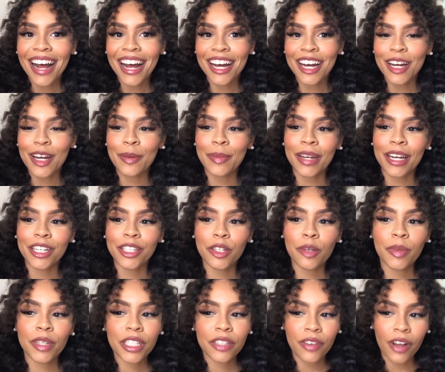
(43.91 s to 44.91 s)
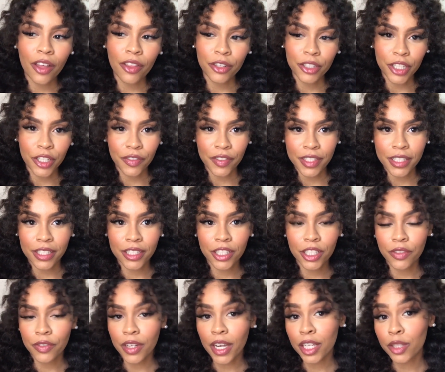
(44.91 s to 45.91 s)
um, and I do a bunch of other services.
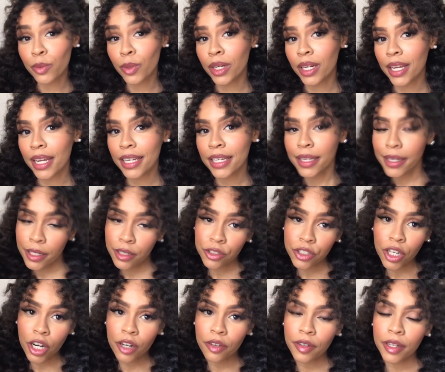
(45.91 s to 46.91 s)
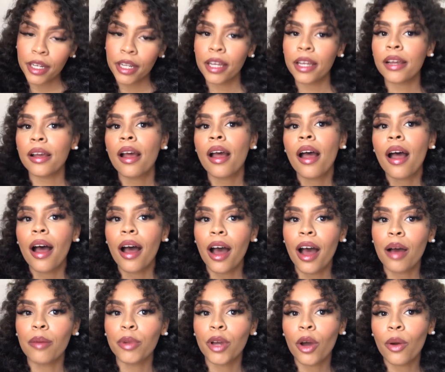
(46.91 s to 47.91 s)
So if you guys want a natal chart reading,
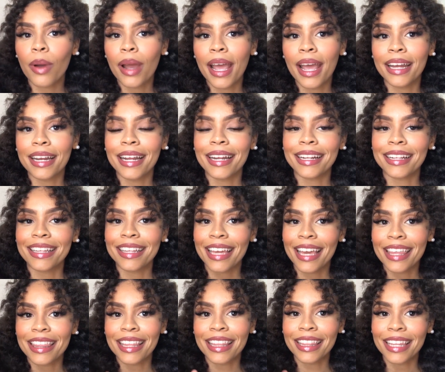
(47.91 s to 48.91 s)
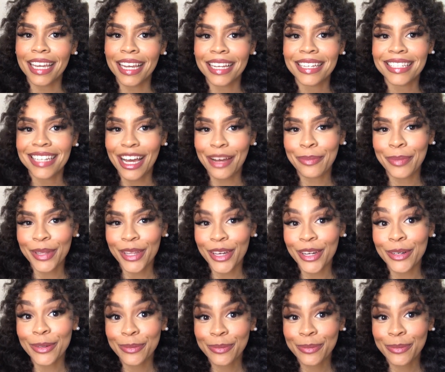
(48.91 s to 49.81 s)
um, go ahead and click the link down below.